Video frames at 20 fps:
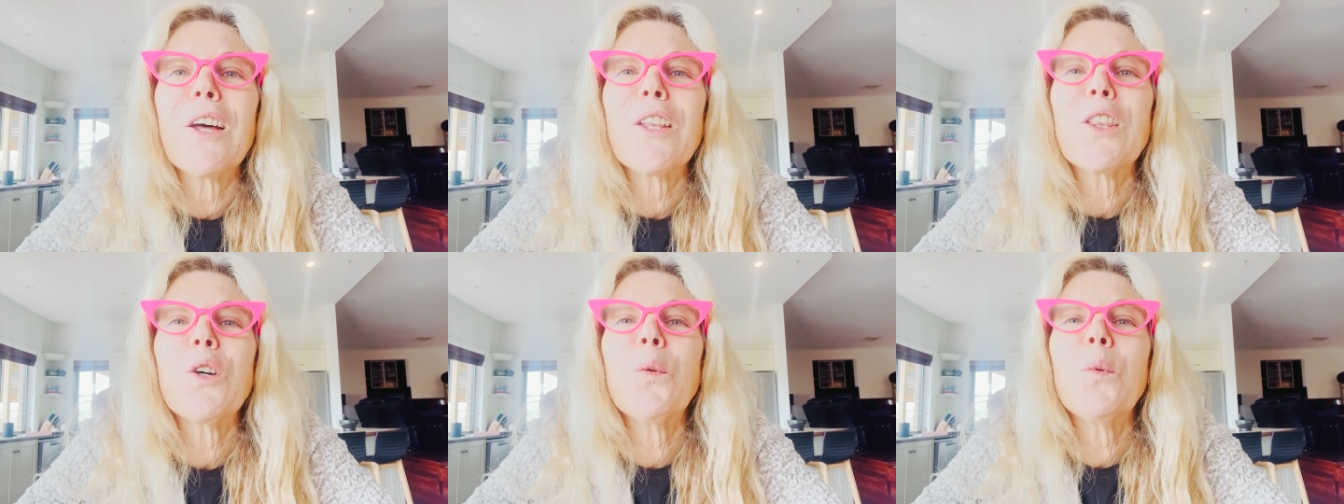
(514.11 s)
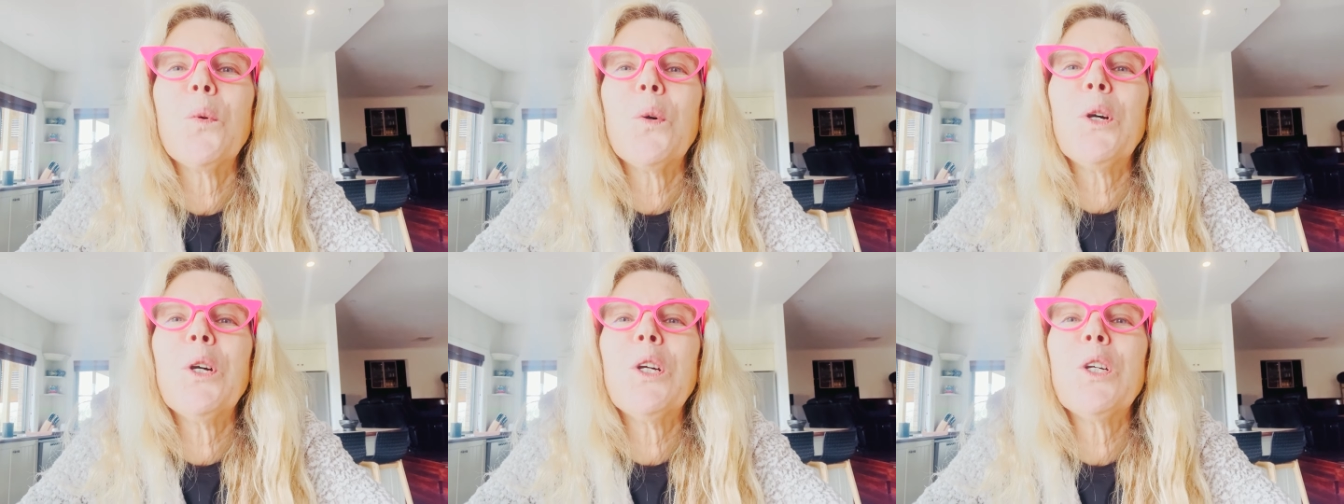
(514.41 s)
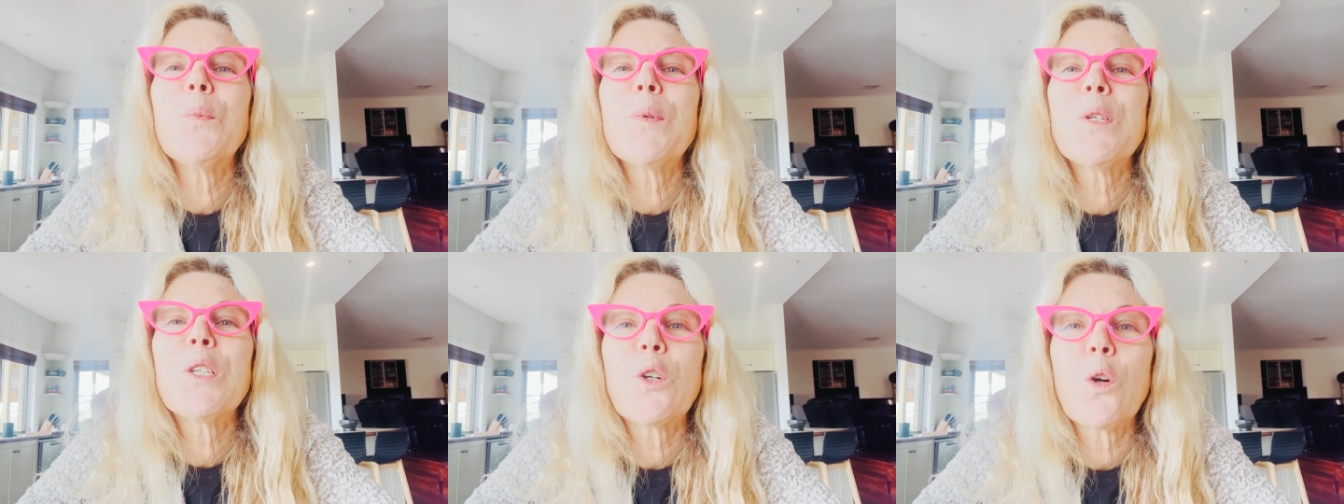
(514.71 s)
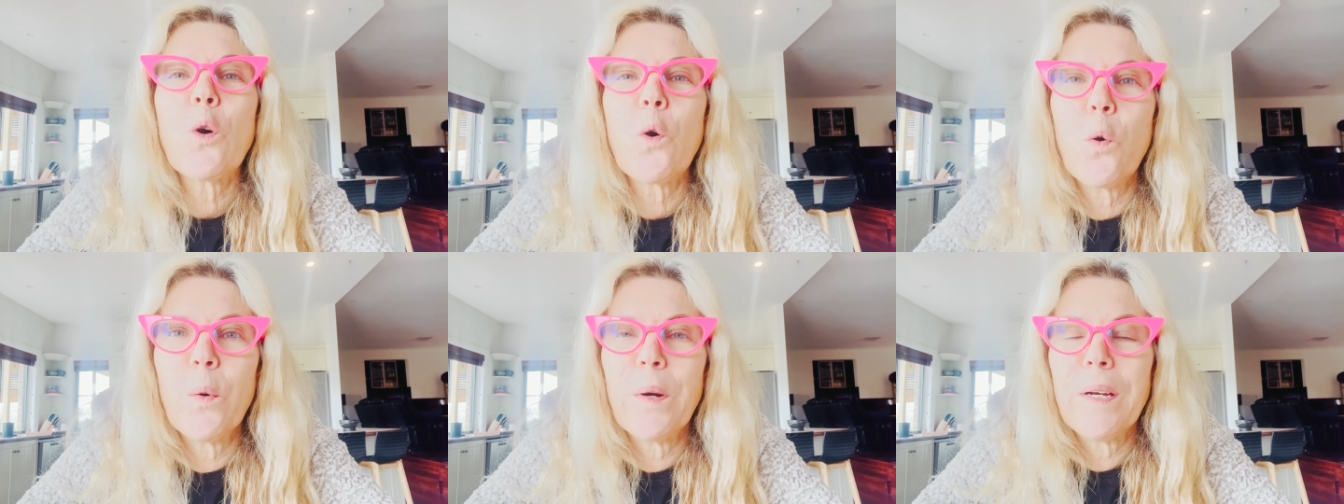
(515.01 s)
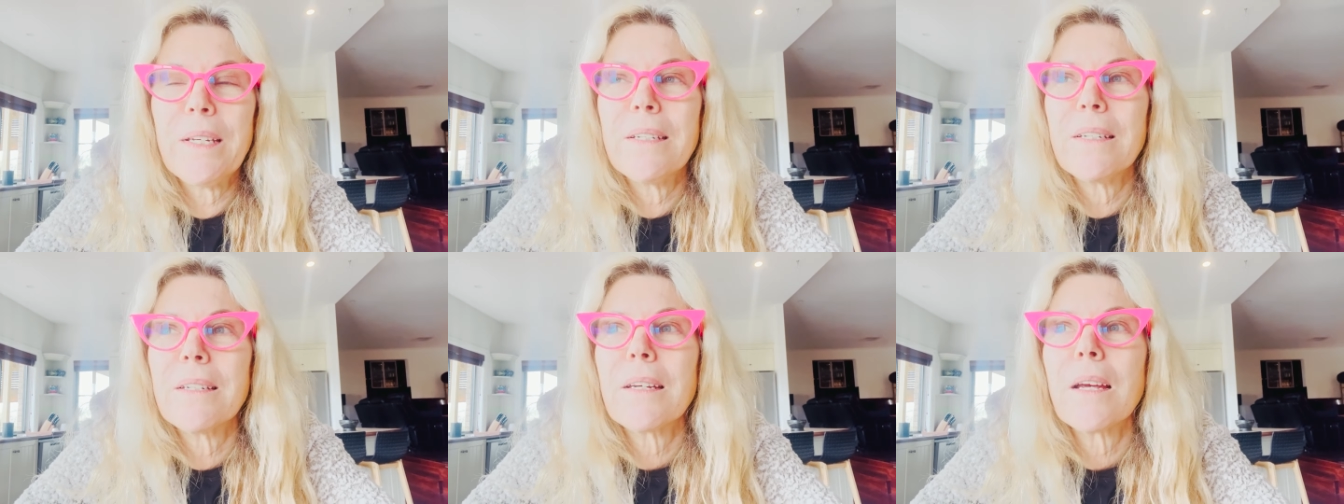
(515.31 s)
The word was
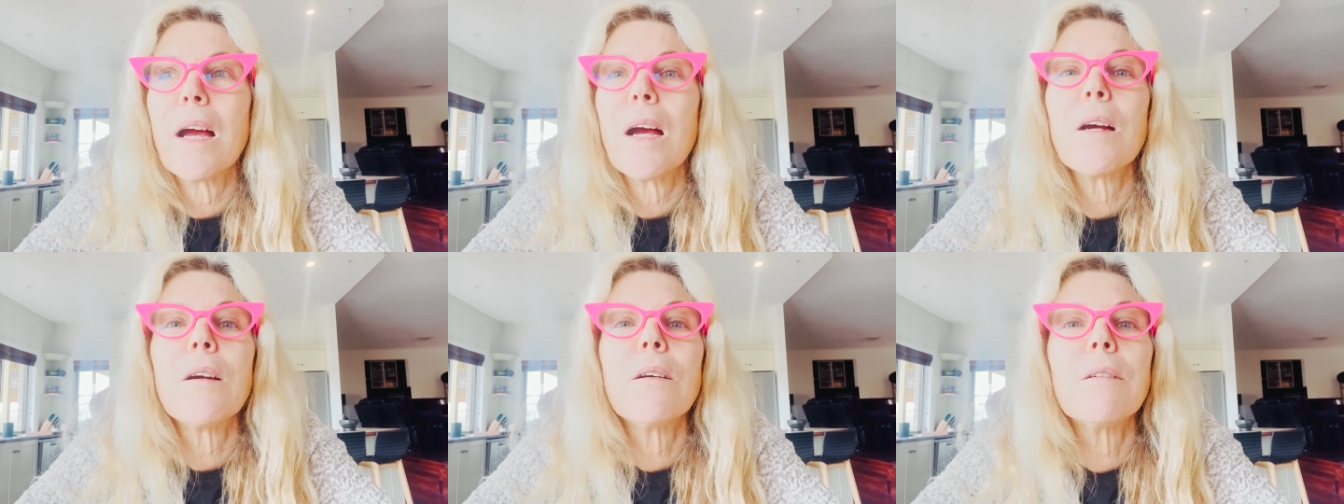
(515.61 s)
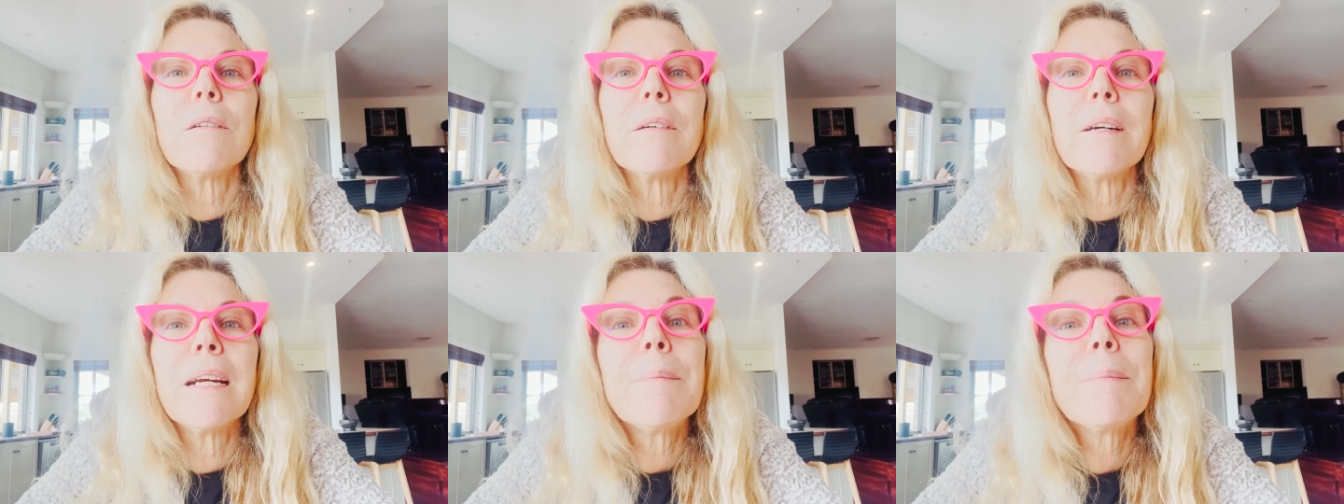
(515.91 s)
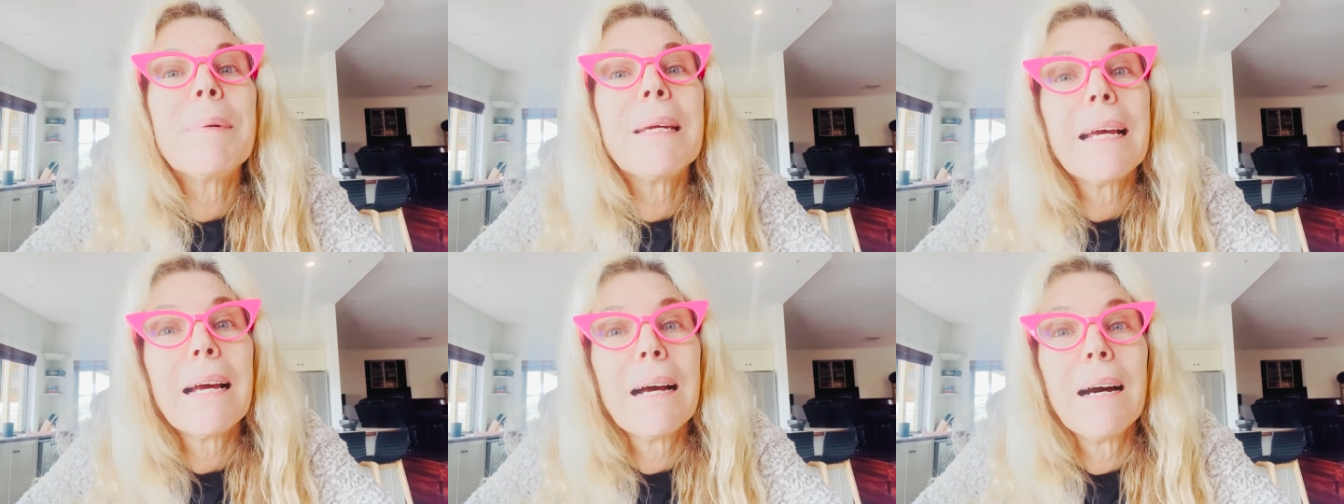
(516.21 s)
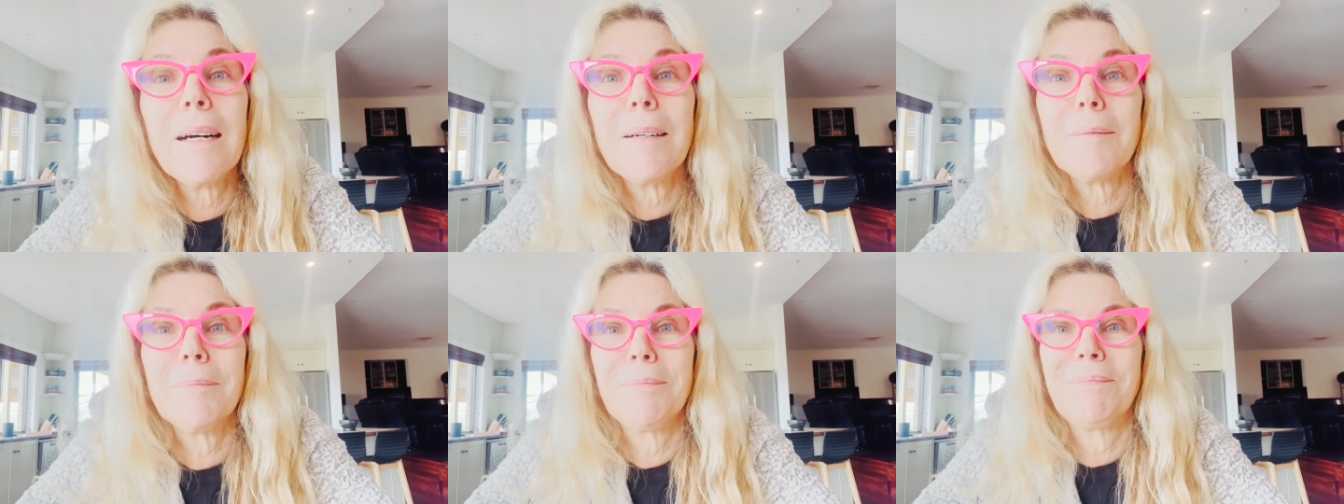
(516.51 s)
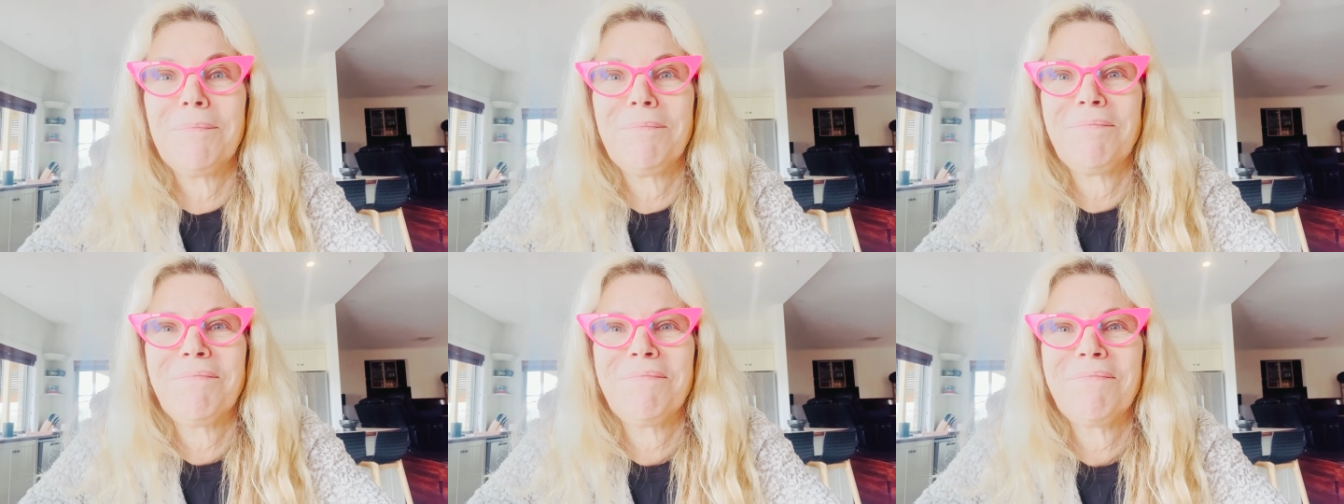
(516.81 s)
coined
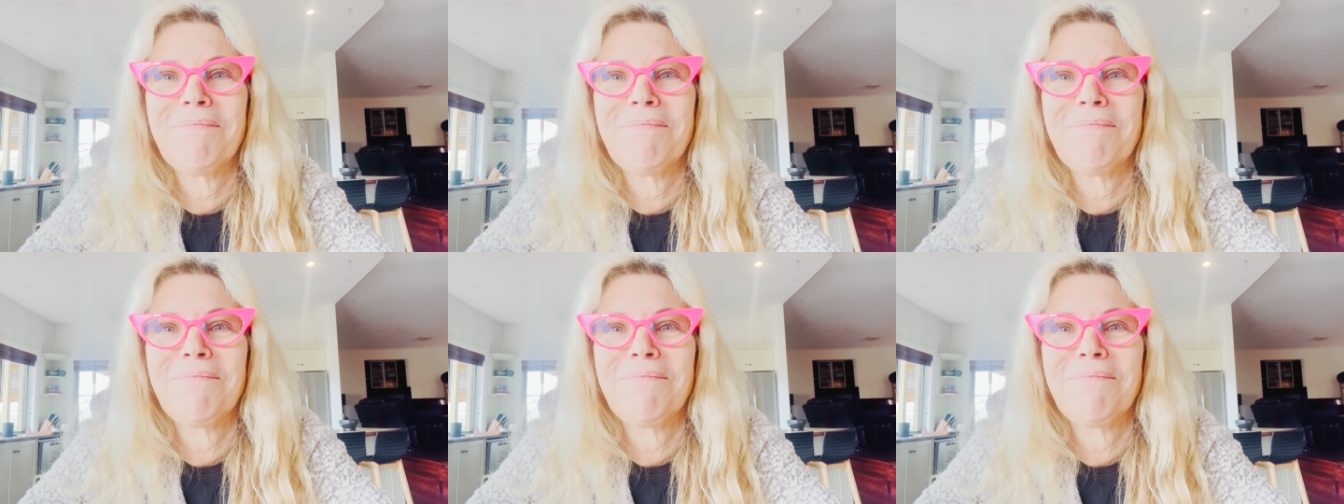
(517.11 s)
re-become,